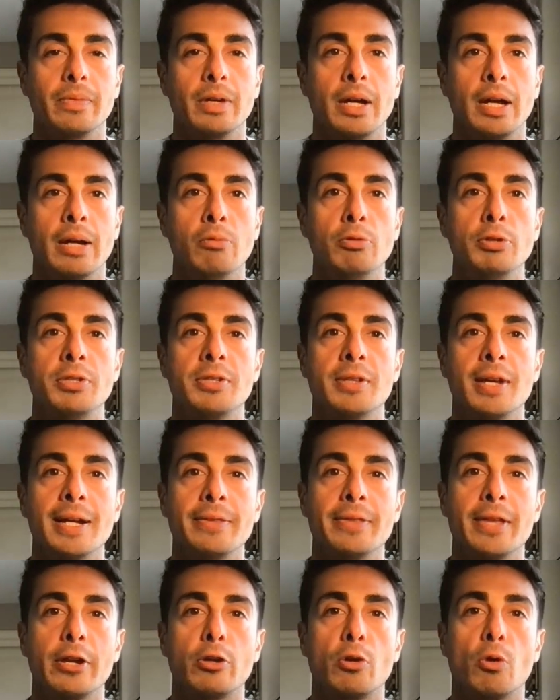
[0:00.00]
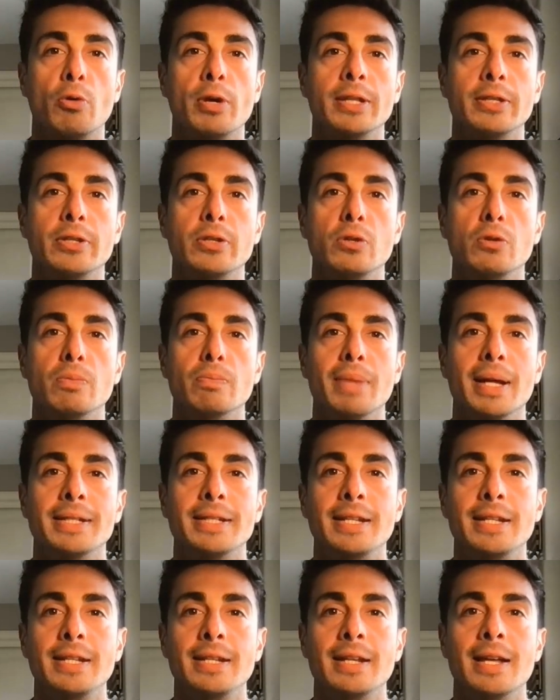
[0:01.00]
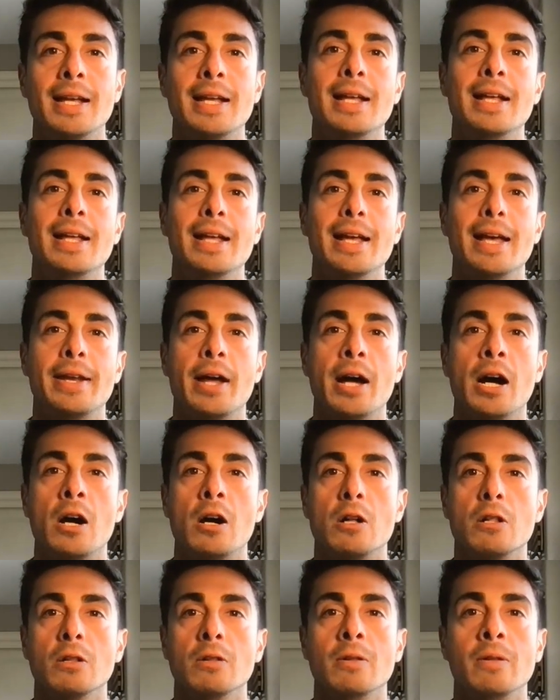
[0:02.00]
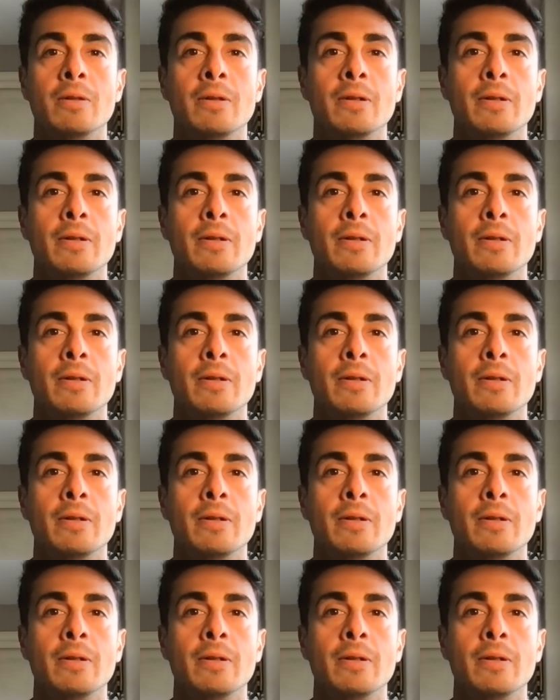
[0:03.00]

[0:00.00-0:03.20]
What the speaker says: I would cite that according to Meti et al.,